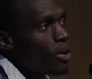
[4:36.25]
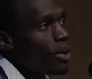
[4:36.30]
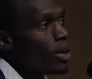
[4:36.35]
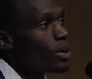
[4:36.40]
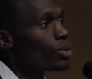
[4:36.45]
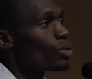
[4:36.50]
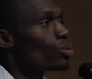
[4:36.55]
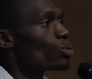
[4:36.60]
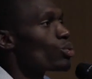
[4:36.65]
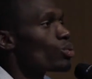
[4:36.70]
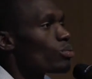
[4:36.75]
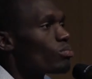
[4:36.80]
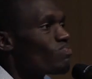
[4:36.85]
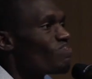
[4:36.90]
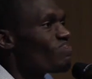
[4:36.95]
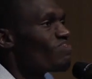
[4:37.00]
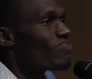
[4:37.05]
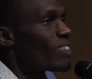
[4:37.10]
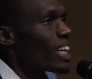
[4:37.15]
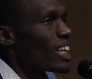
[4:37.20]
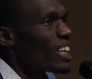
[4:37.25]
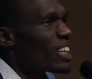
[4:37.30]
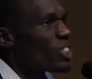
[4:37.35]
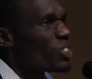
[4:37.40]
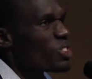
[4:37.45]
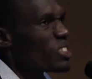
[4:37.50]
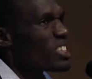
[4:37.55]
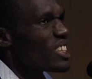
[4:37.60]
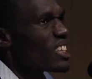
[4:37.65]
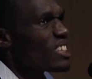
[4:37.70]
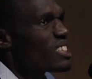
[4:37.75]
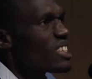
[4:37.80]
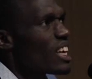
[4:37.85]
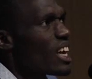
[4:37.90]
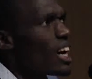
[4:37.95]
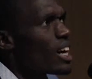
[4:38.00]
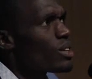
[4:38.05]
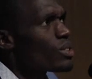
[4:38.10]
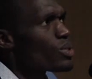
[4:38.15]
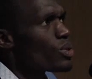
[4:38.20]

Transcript: going to um, elections next year.